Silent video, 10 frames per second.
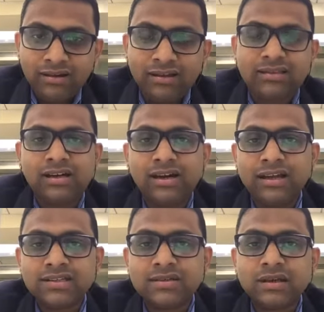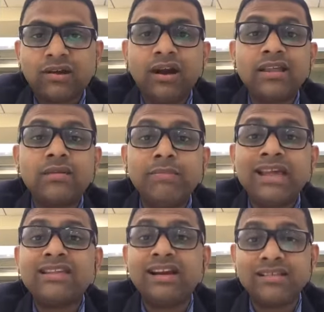the third is called as the
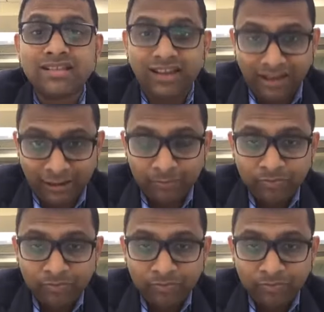mixed skin.